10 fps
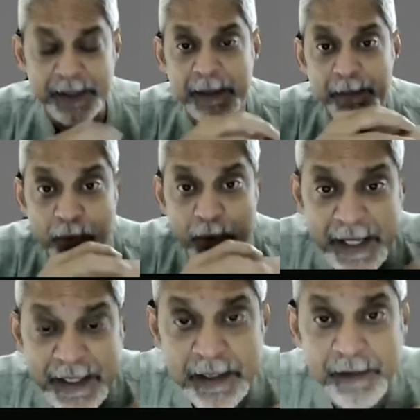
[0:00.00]
to
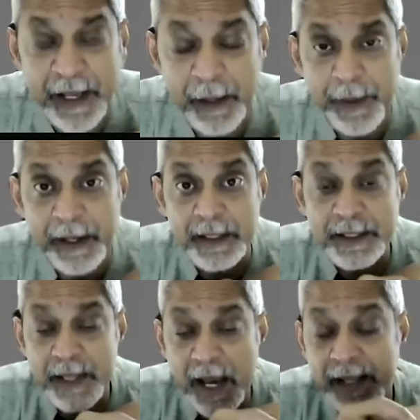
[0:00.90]
embrace developmental
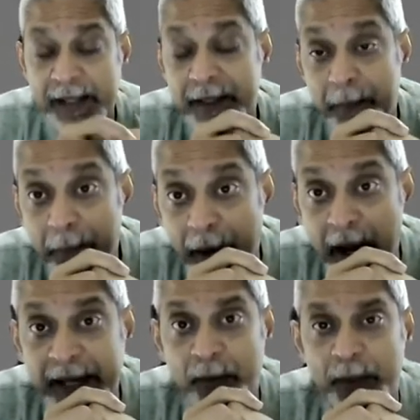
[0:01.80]
science
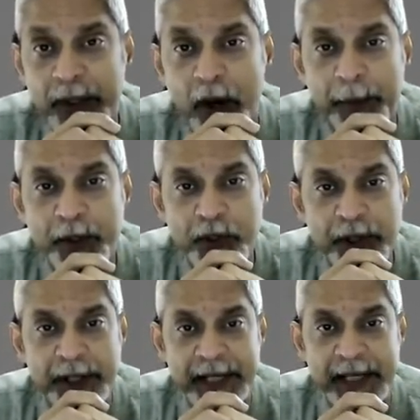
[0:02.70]
combined with the
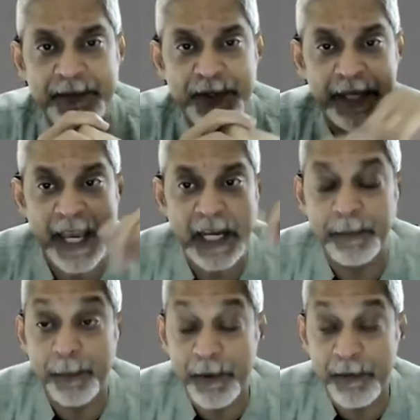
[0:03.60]
opportunities for
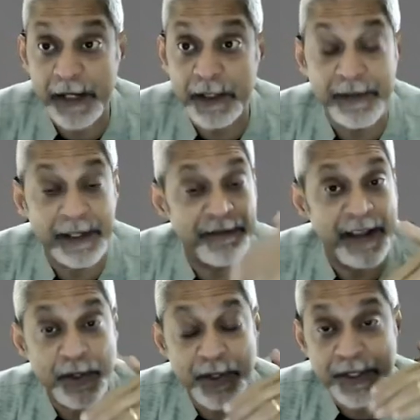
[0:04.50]
scalable preventive
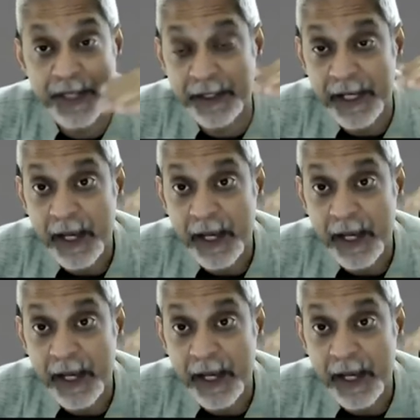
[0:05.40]
interventions that